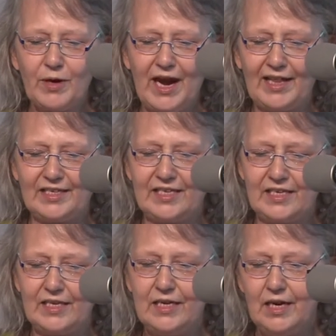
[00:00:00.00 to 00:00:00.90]
our
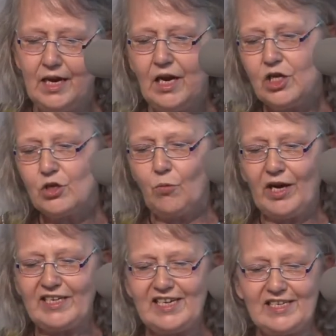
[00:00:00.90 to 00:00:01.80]
reality to
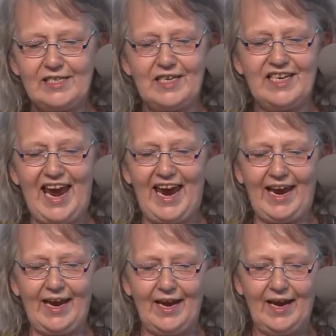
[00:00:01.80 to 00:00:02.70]
what it is
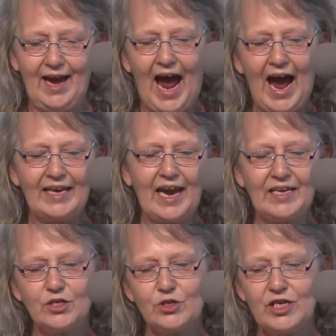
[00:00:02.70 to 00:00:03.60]
today, an
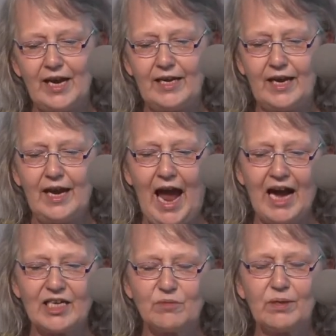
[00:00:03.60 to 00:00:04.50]

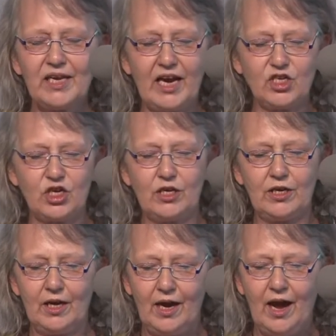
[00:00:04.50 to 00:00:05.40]
entertaining
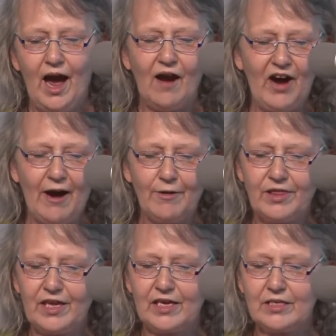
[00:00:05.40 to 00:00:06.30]
explanation of
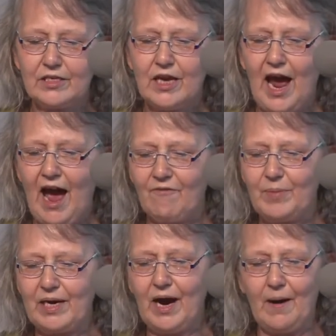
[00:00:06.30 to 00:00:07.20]
how things
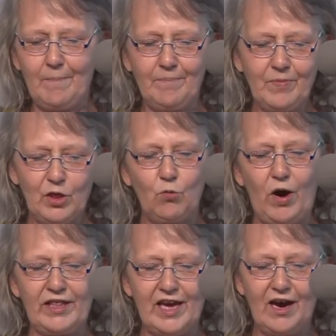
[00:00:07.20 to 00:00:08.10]
have become the
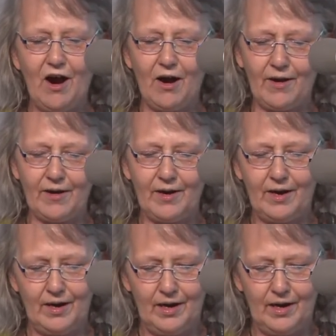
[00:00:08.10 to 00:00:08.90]
way they are.